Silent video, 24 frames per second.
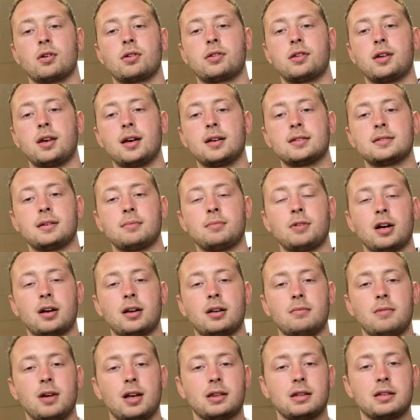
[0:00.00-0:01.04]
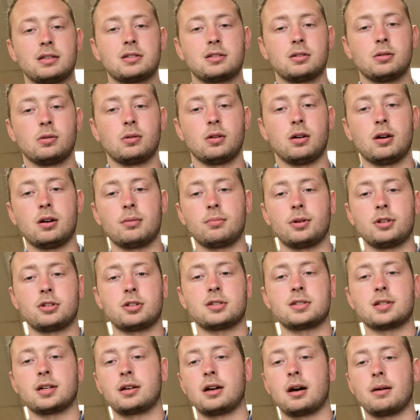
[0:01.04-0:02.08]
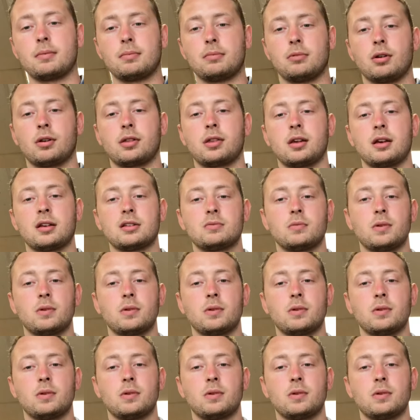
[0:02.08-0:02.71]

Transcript: things. I'm not going to make this too long, but just a couple more things.